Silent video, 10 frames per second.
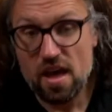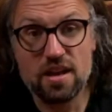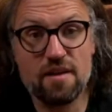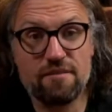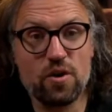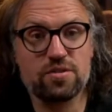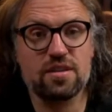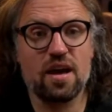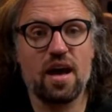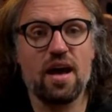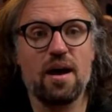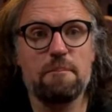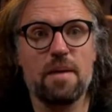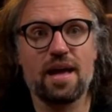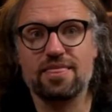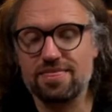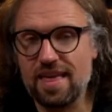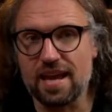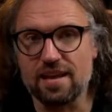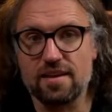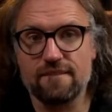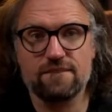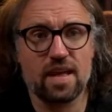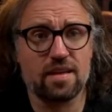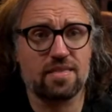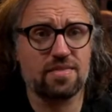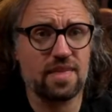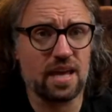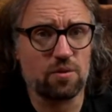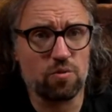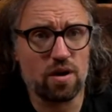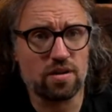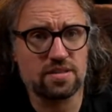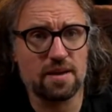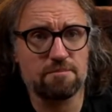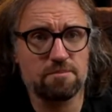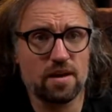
Now, folks, I think we're out of time.